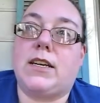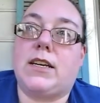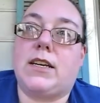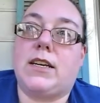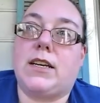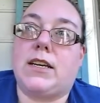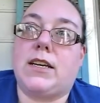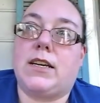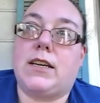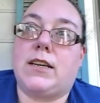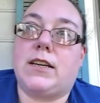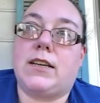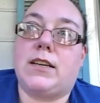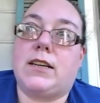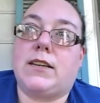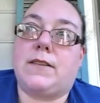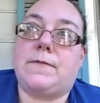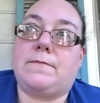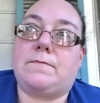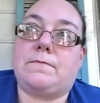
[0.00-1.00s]

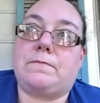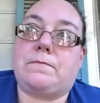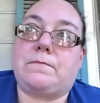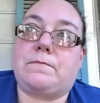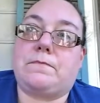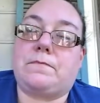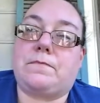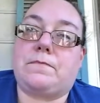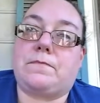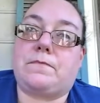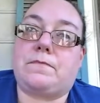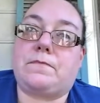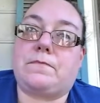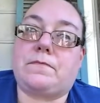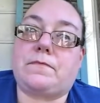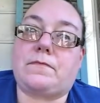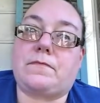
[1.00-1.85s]
Nobody speaks.